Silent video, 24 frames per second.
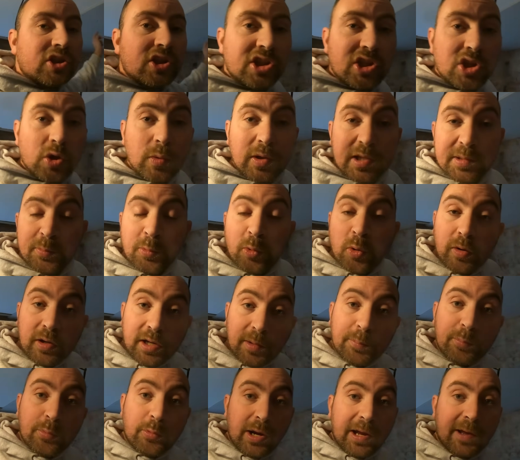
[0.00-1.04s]
just so it's more in
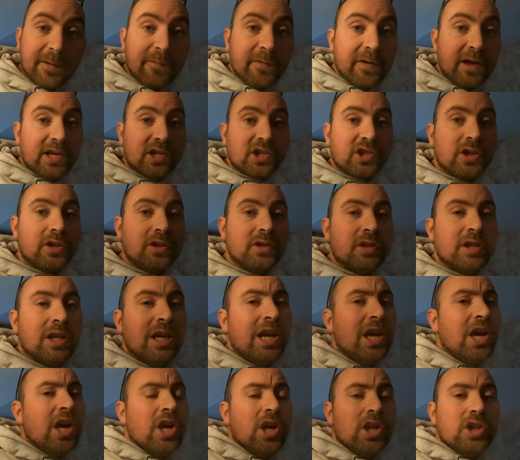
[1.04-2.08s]
a brick fashion,
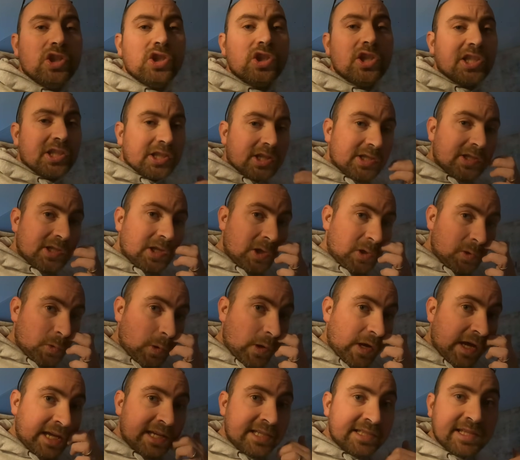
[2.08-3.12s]
just because
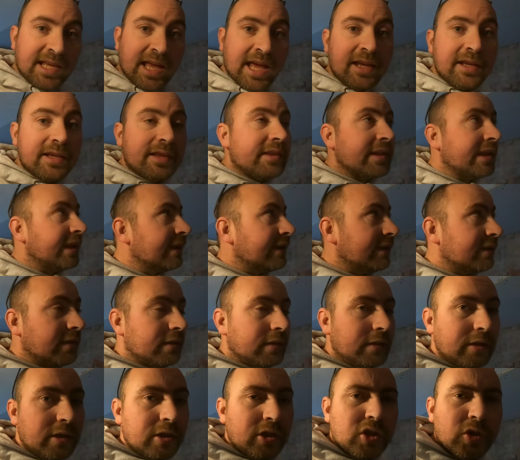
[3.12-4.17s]
otherwise I think
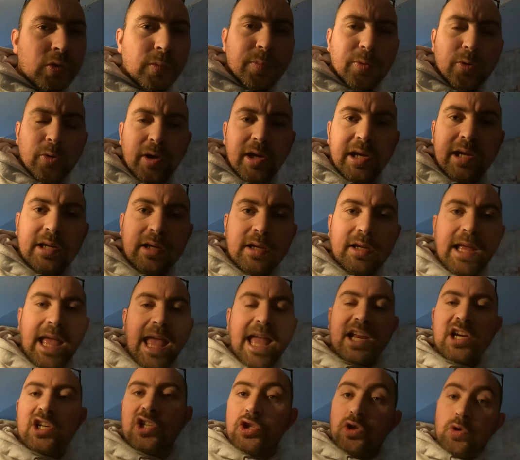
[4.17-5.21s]
that you're putting
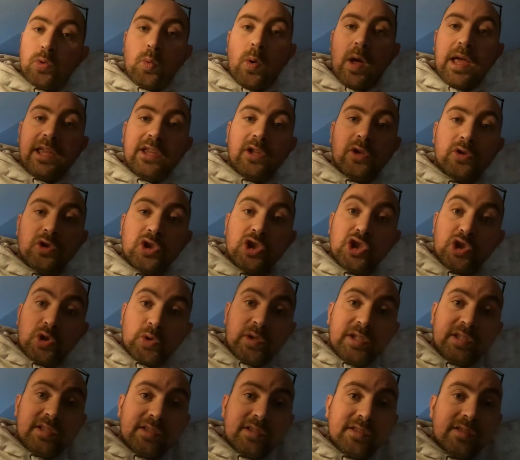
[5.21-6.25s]
extra weight on the
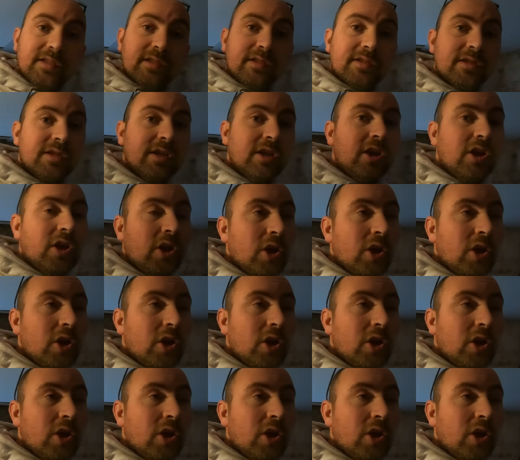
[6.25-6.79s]
joists.